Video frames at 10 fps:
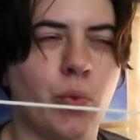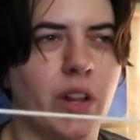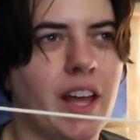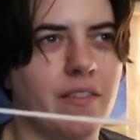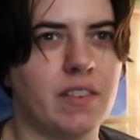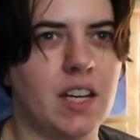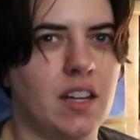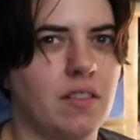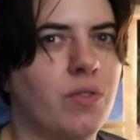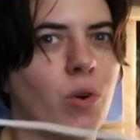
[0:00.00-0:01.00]
will have
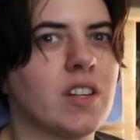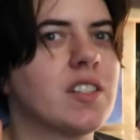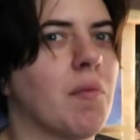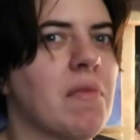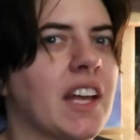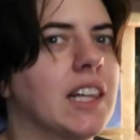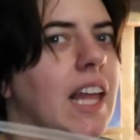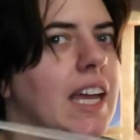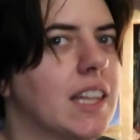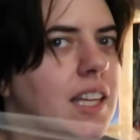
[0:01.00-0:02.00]
need for something
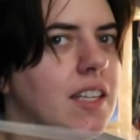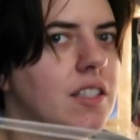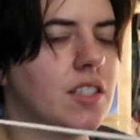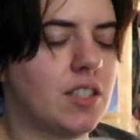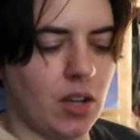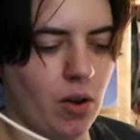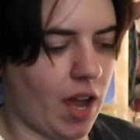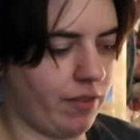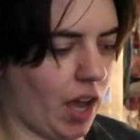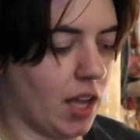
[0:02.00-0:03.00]
like this, so
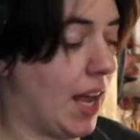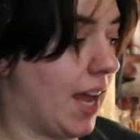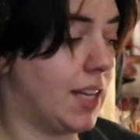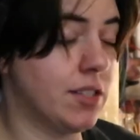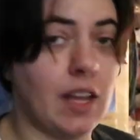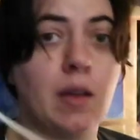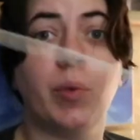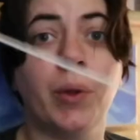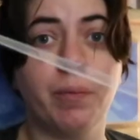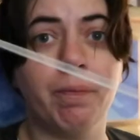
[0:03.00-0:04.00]
I've got a
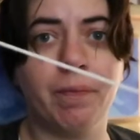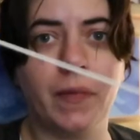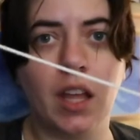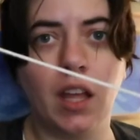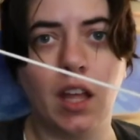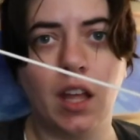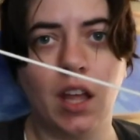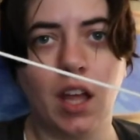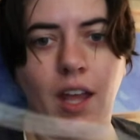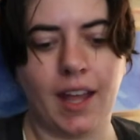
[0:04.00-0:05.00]
sample,
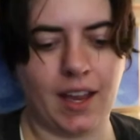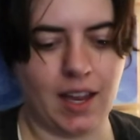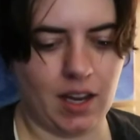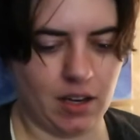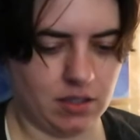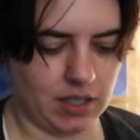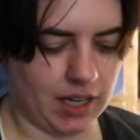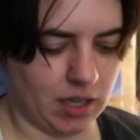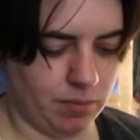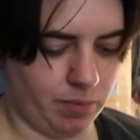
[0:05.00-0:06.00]
and I
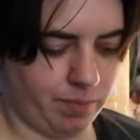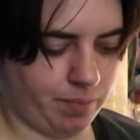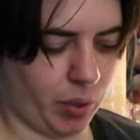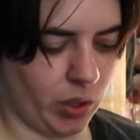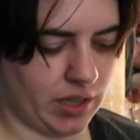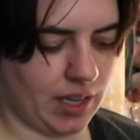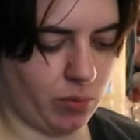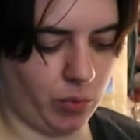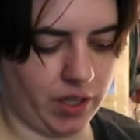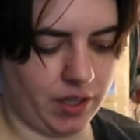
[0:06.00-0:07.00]
can put that
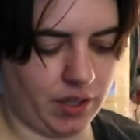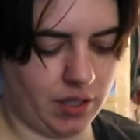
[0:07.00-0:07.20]
with